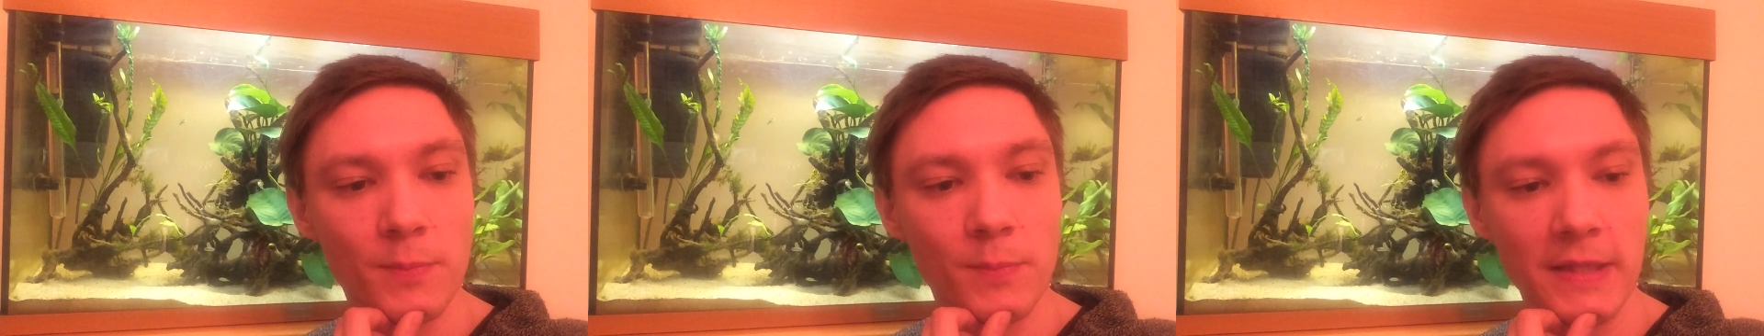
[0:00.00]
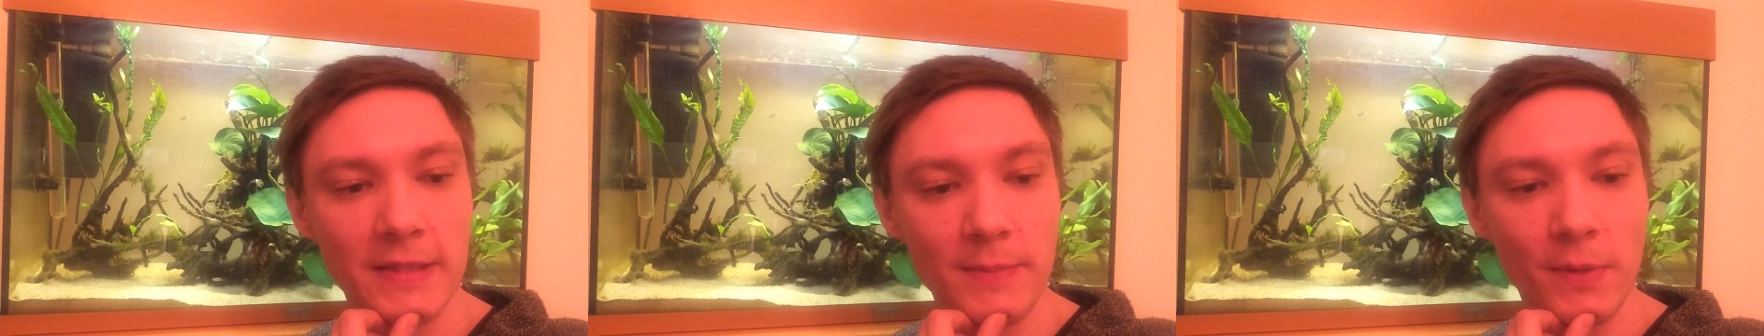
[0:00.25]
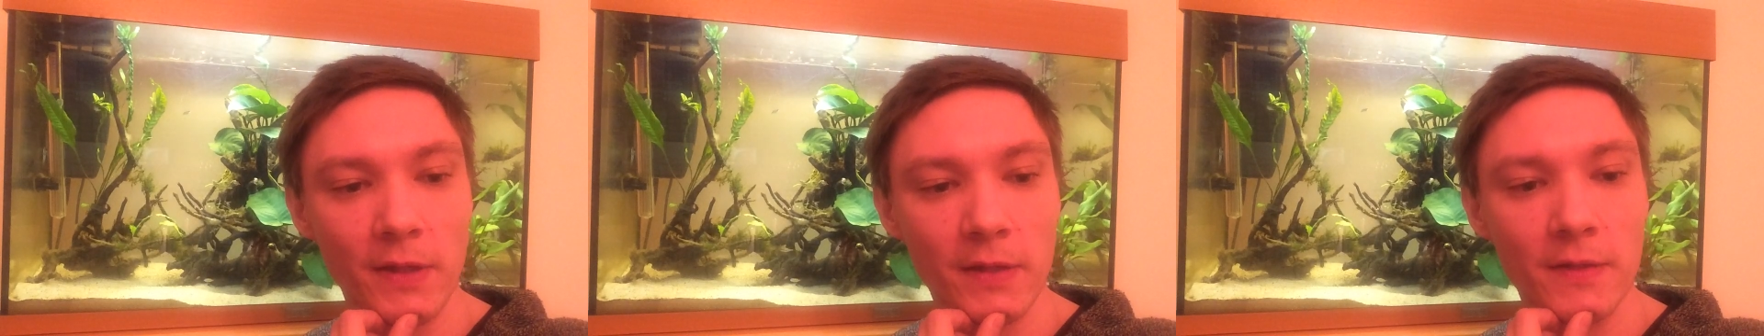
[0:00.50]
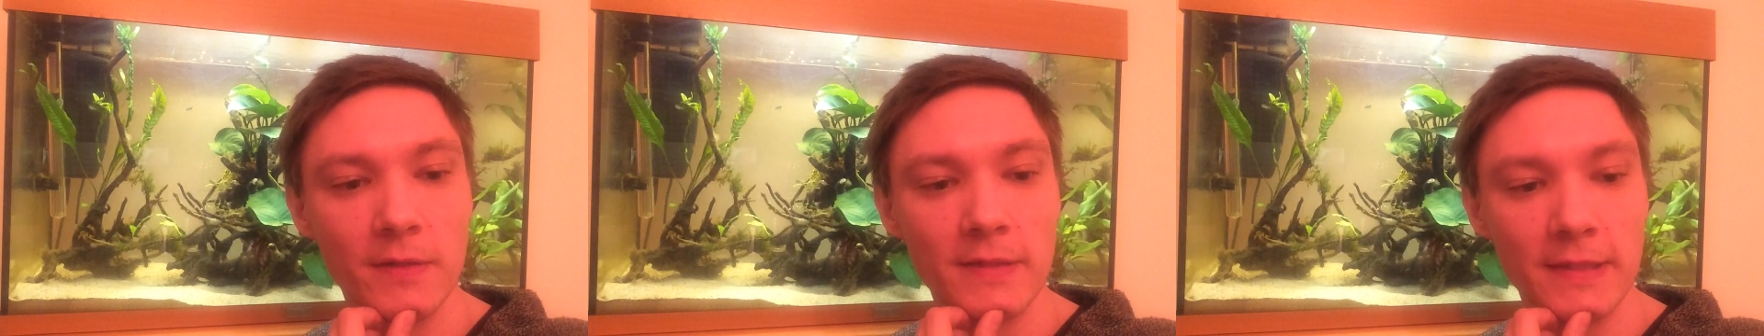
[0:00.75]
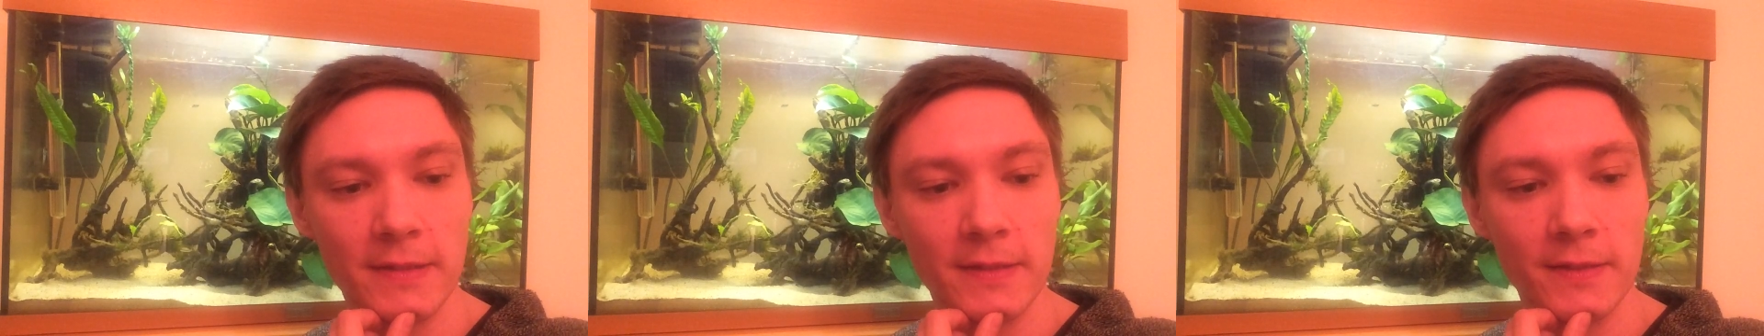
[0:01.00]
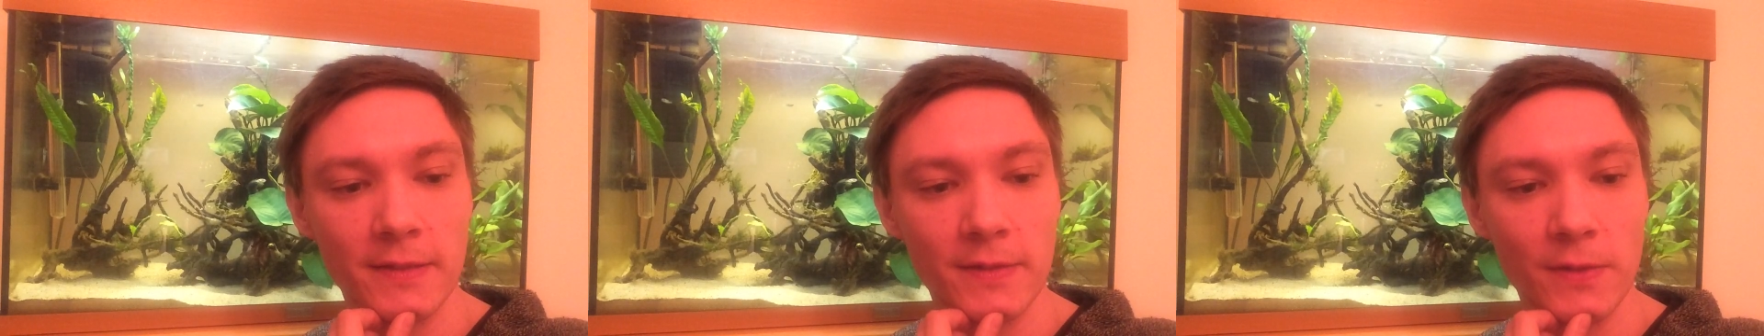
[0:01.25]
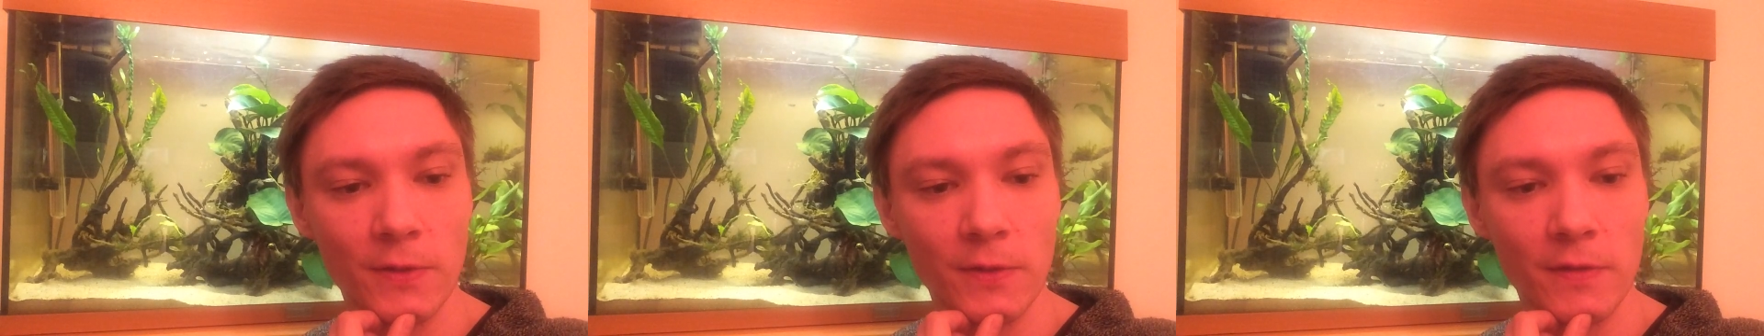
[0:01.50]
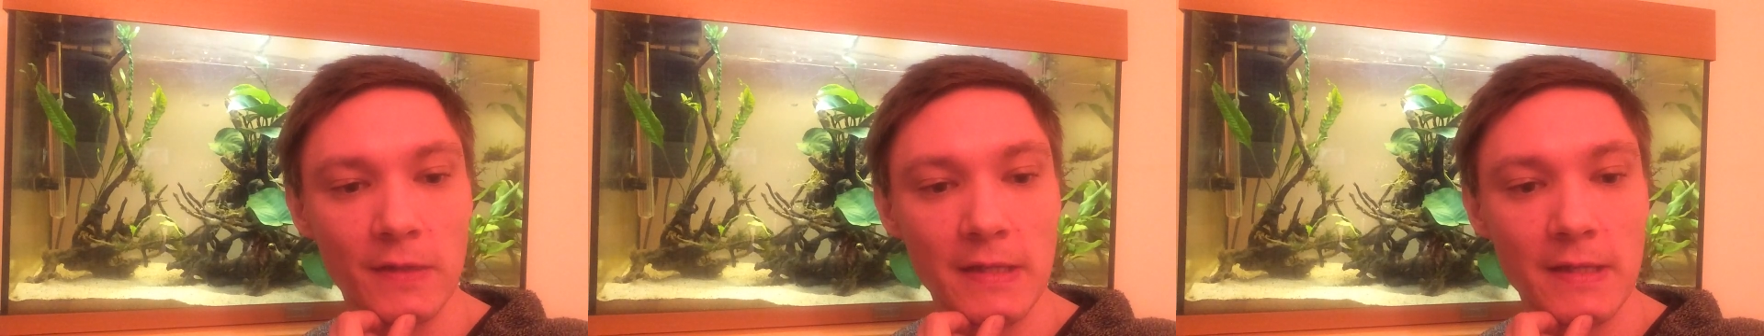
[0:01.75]
Ep.3 Pro, Discus
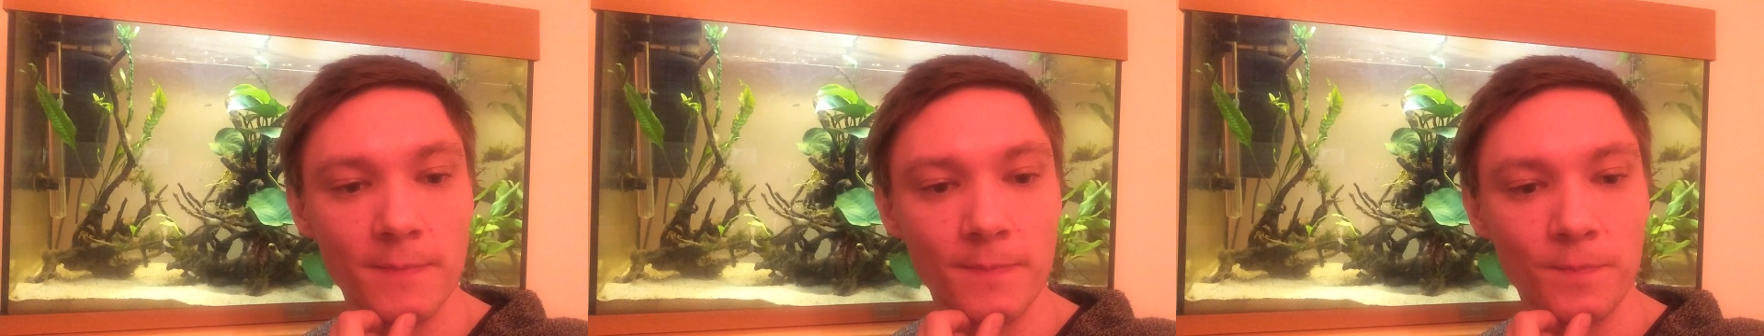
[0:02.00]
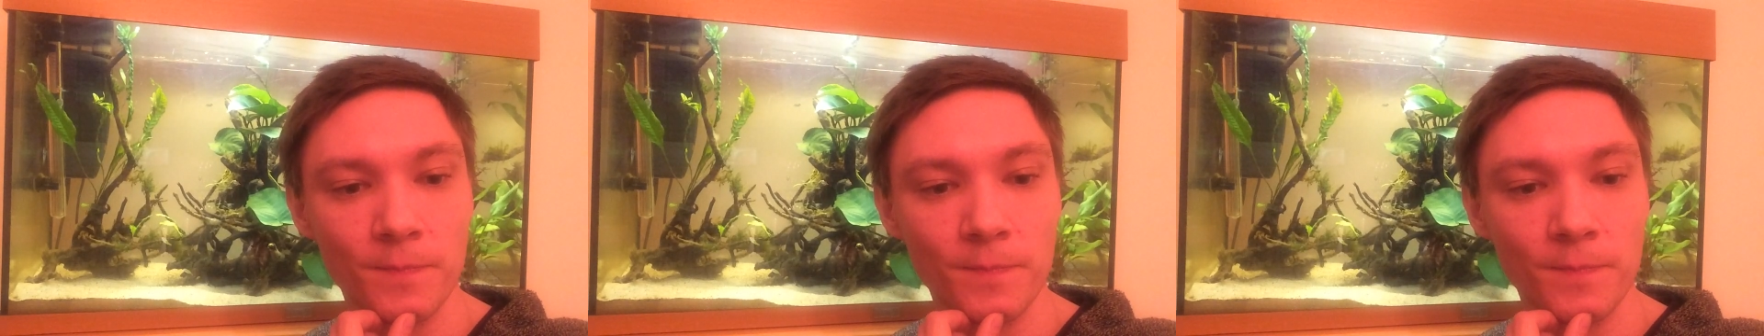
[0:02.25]
Kusuri.